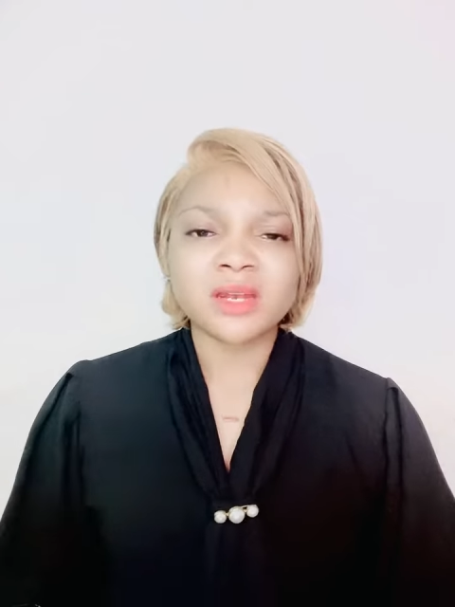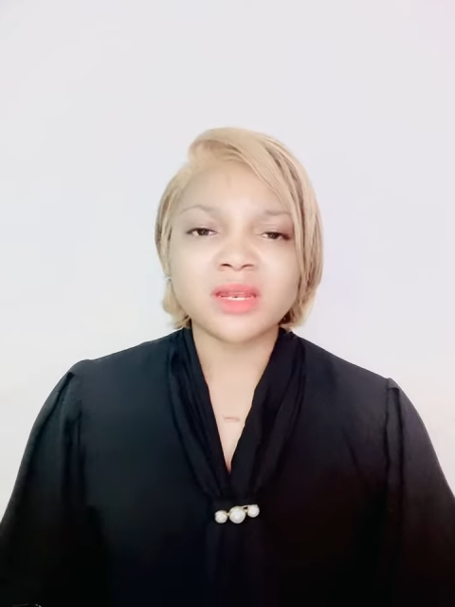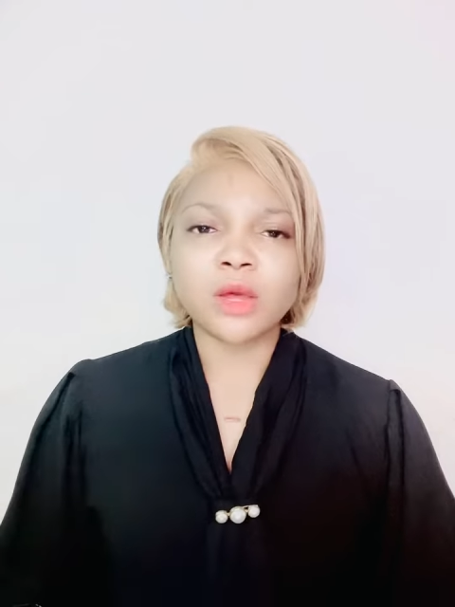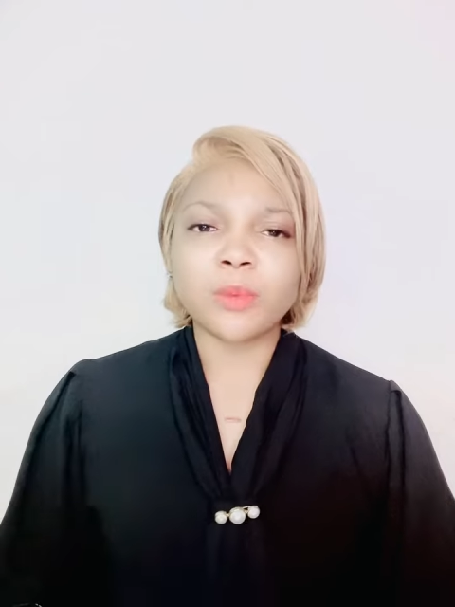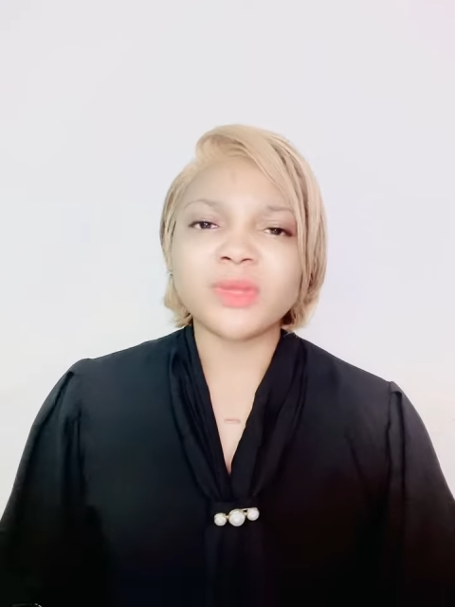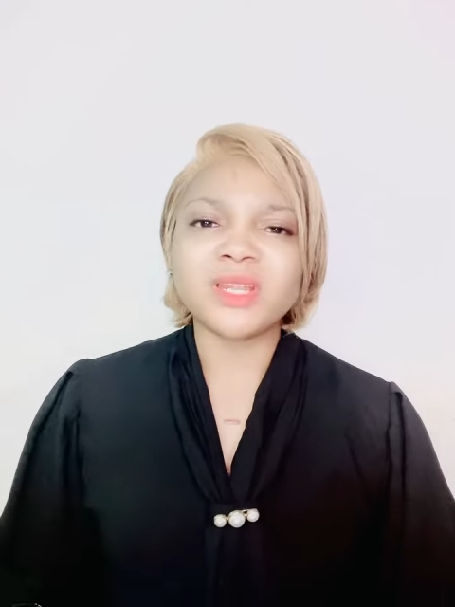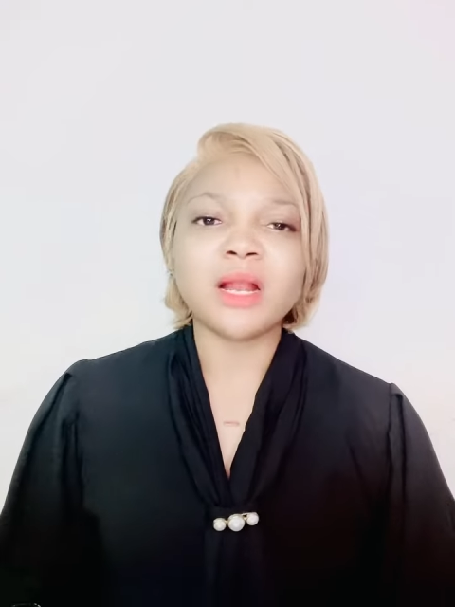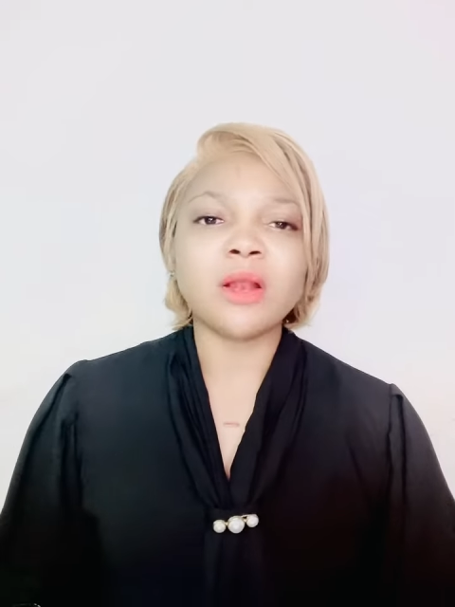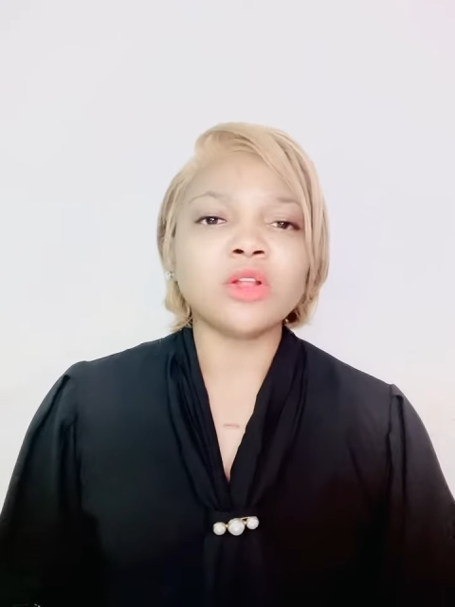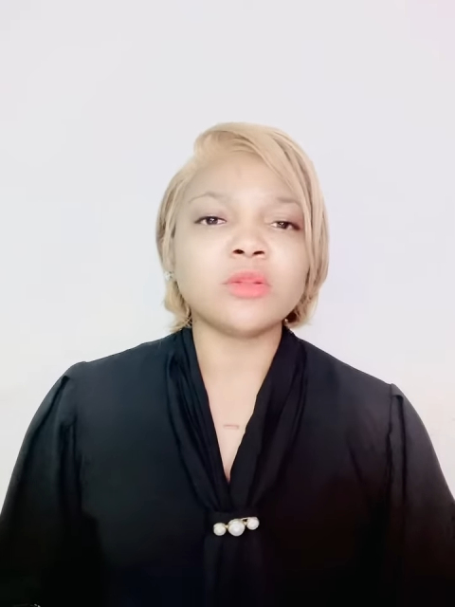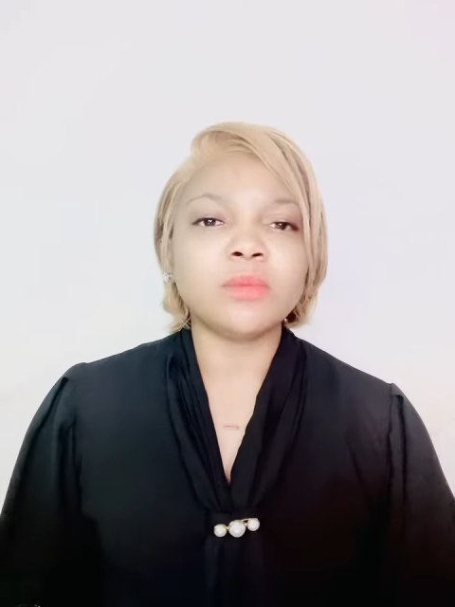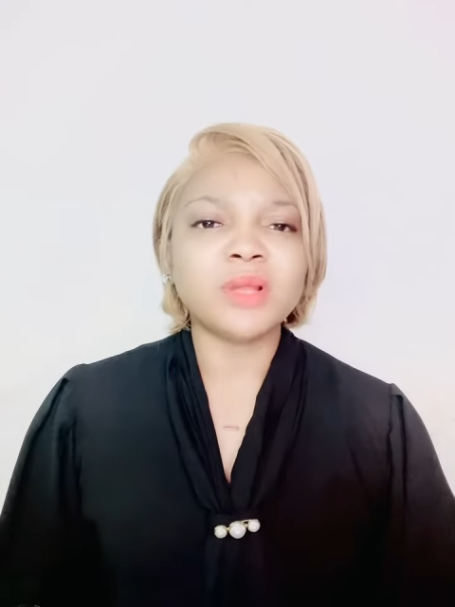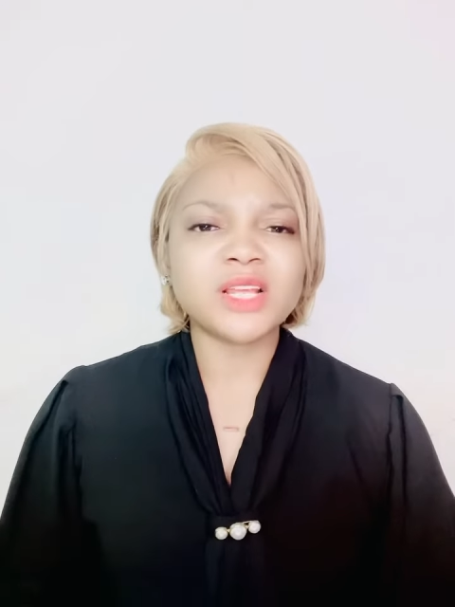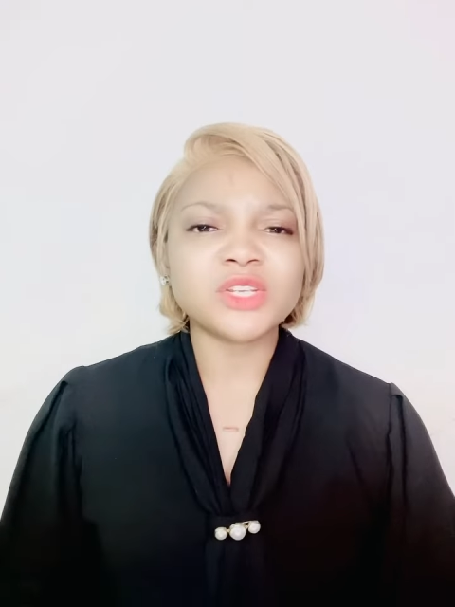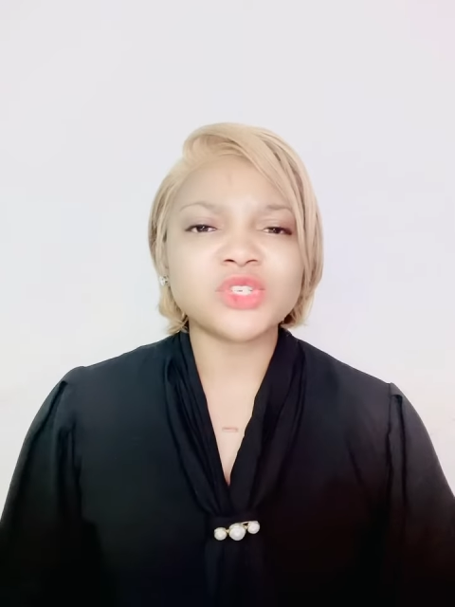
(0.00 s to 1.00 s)
Now may the
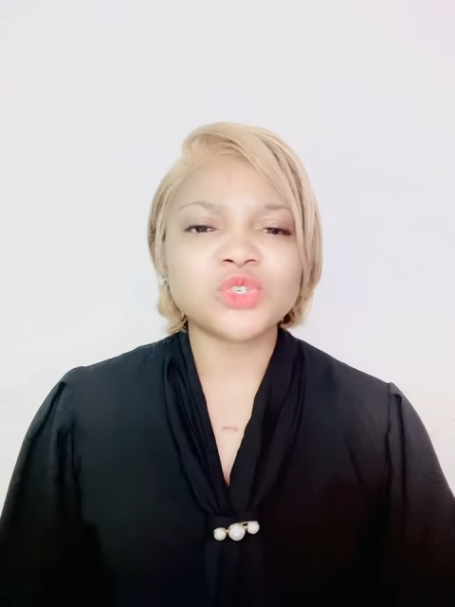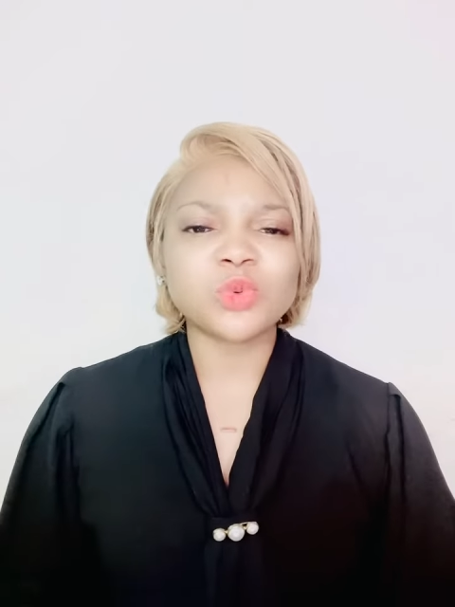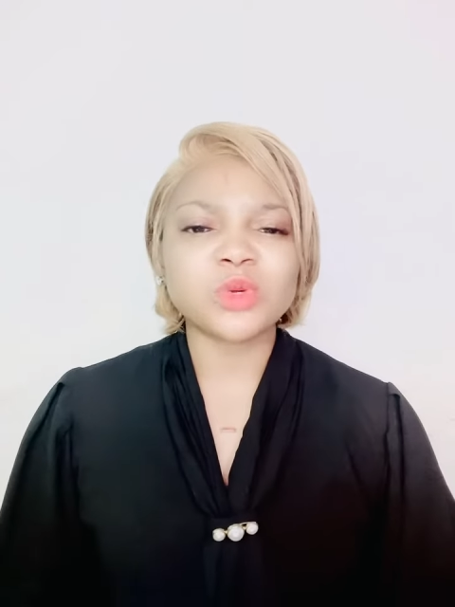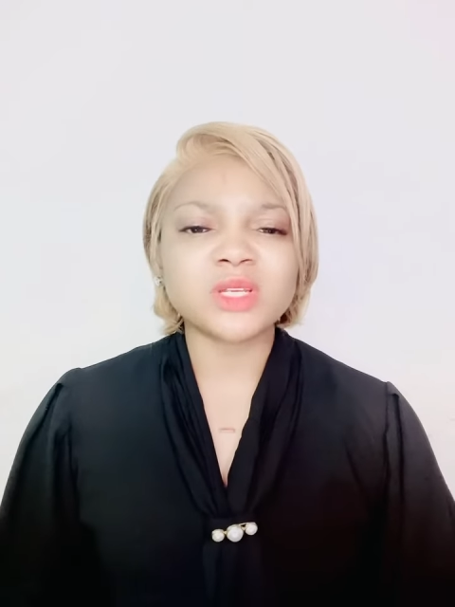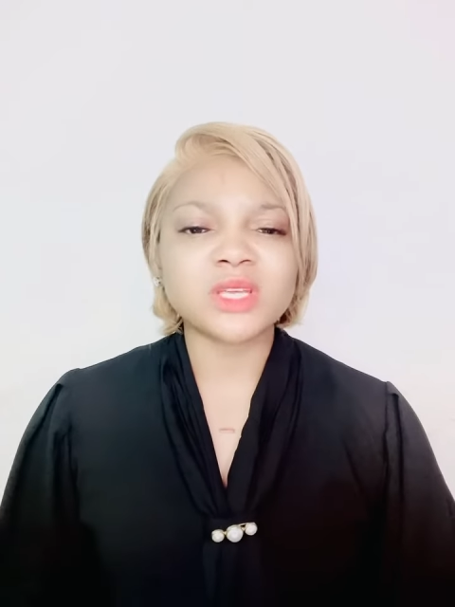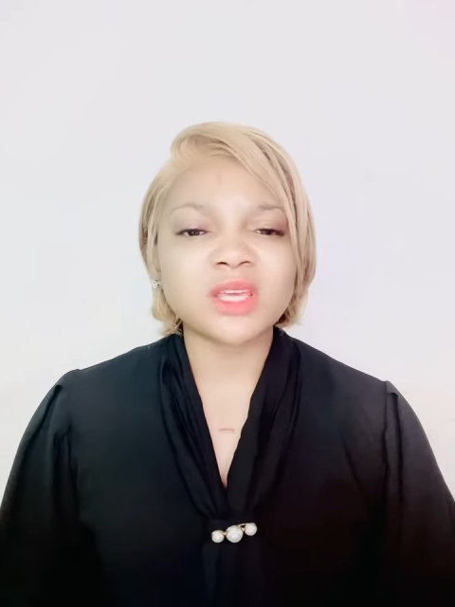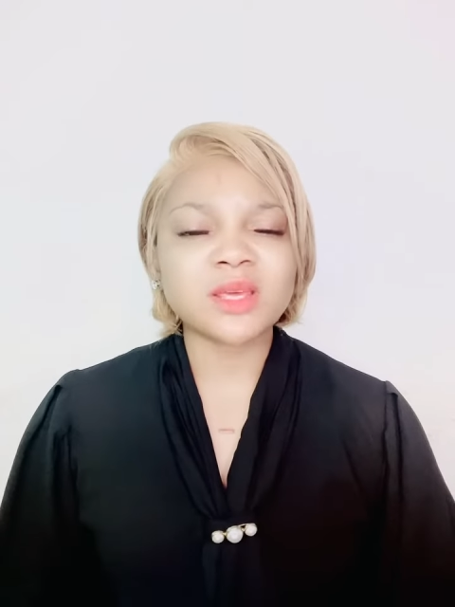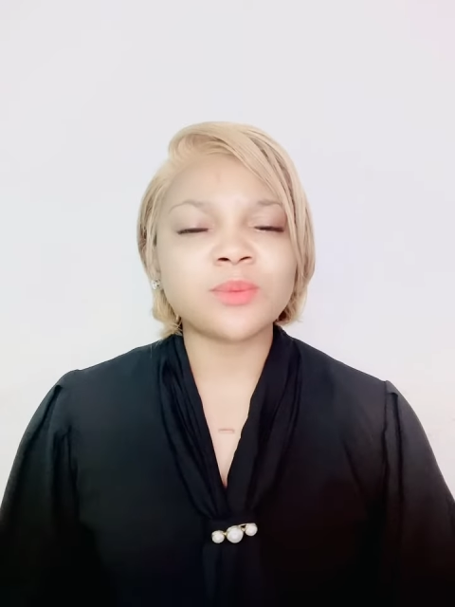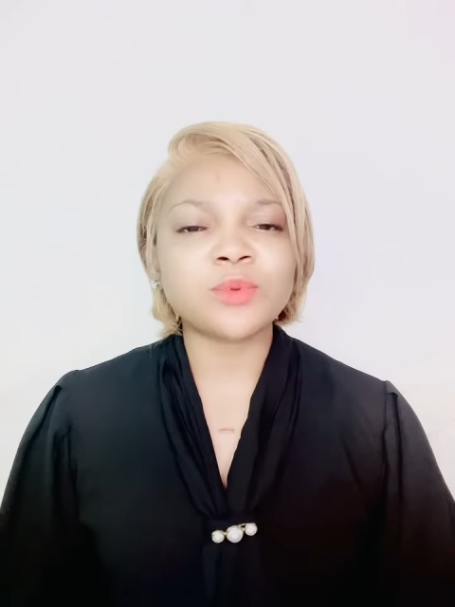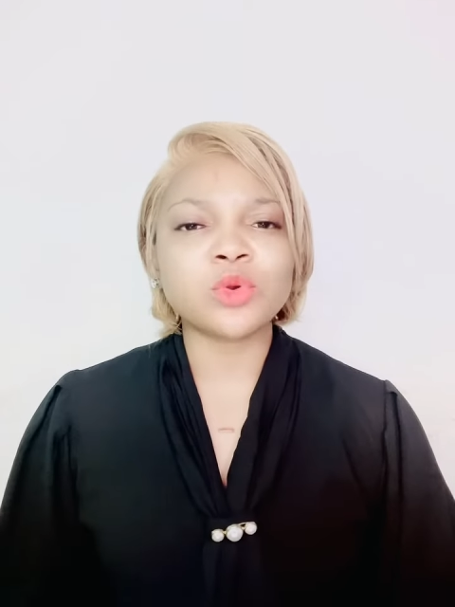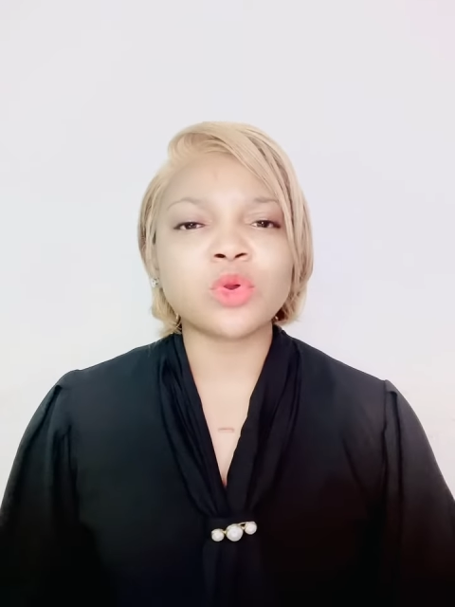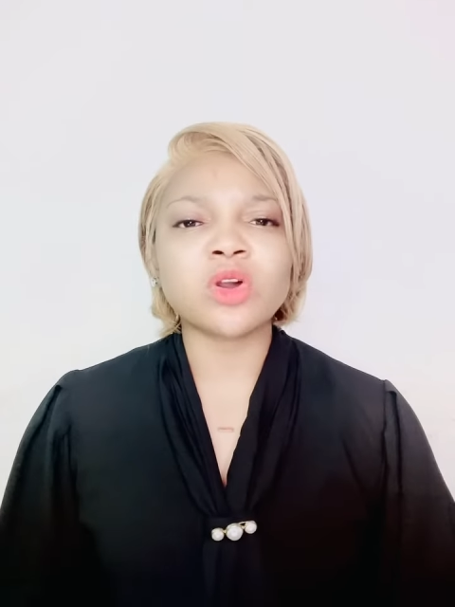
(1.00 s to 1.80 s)
Lord bless you and keep you,